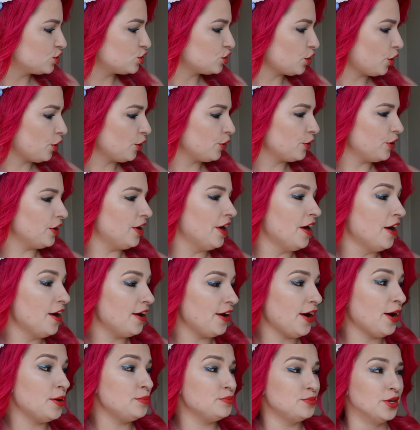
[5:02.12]
So
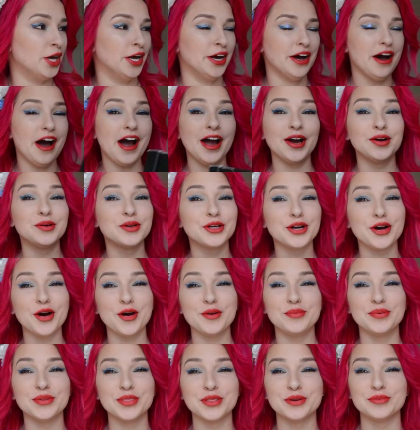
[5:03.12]
I want
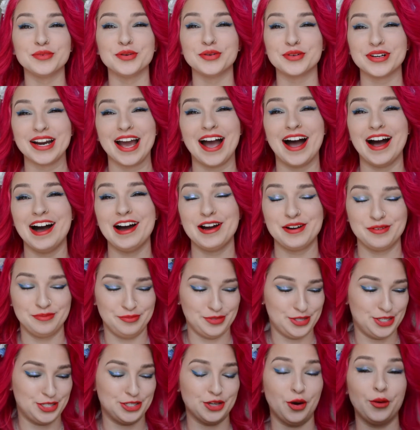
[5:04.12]
to open them all now.
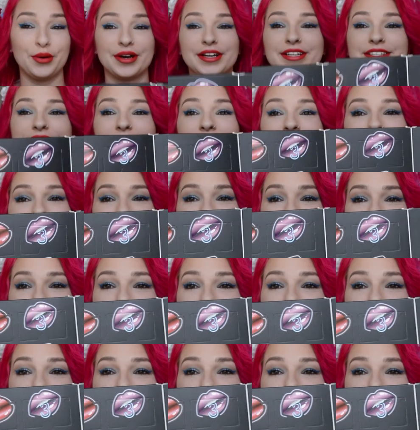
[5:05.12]
I'm so excited.